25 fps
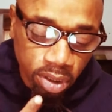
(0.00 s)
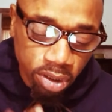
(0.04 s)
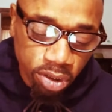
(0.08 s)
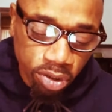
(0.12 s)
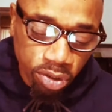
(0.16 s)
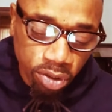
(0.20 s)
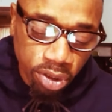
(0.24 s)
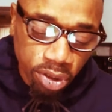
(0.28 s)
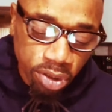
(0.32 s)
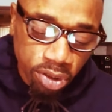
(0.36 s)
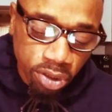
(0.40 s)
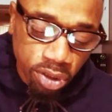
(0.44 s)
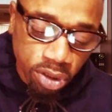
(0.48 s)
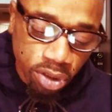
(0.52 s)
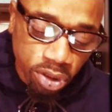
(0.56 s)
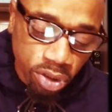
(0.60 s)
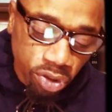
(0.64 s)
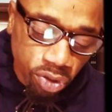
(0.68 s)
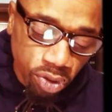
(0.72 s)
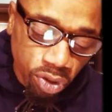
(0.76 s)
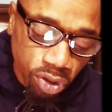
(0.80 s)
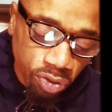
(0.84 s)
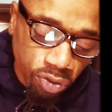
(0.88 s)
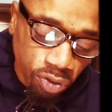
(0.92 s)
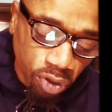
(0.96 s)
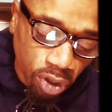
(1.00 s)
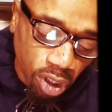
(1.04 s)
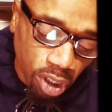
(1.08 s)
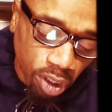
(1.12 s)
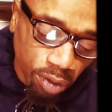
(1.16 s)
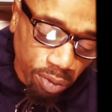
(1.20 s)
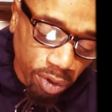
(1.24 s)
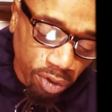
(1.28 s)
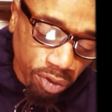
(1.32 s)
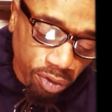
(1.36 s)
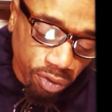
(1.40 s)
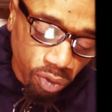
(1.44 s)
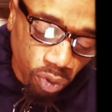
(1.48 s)
So this is
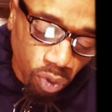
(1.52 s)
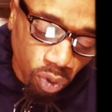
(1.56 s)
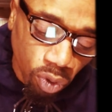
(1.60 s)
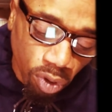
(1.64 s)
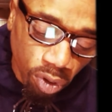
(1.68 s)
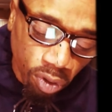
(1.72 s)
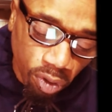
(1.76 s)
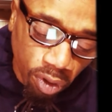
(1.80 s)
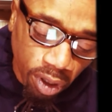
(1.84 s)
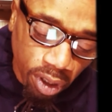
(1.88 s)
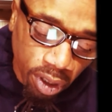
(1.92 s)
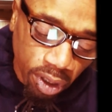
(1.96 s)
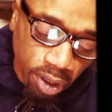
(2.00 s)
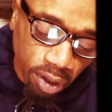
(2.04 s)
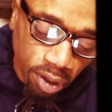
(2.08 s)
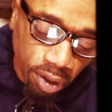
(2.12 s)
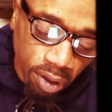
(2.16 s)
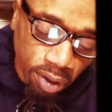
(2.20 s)
Deuteronomy 4, right,